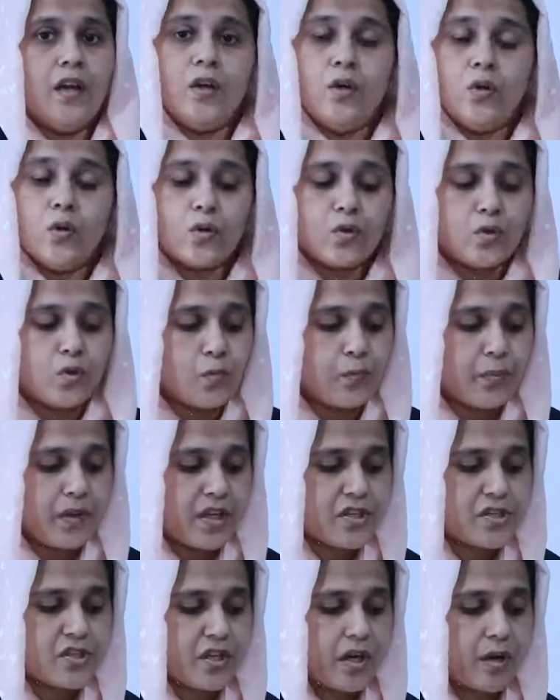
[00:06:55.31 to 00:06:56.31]
Look to
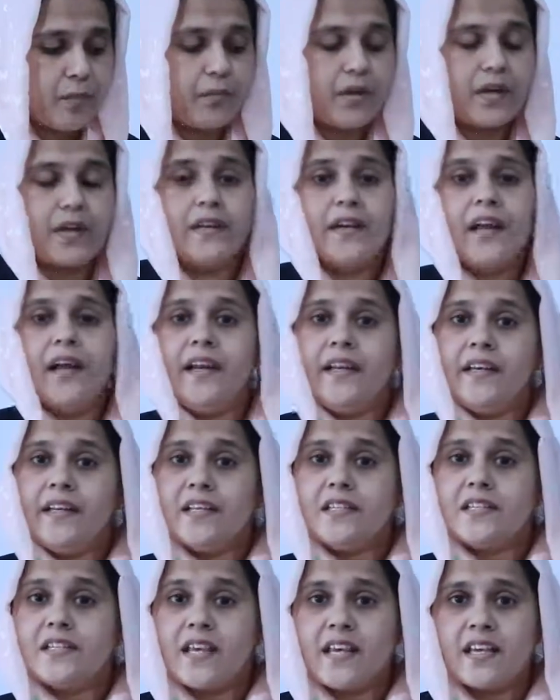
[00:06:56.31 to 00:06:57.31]
page number
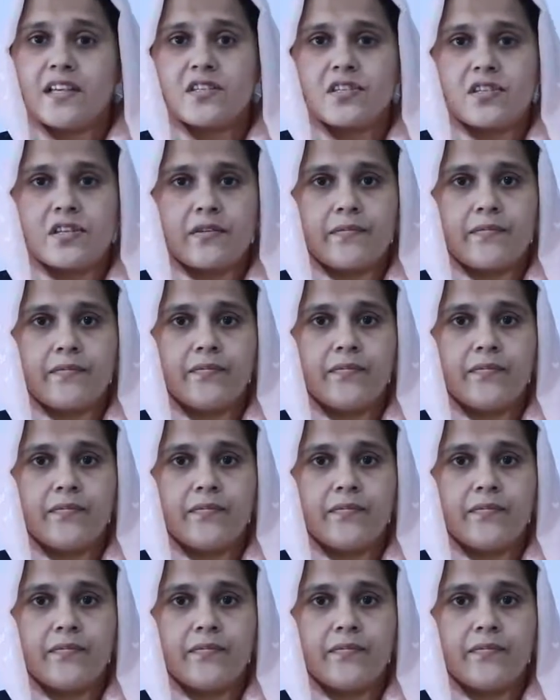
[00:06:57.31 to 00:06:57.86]
96.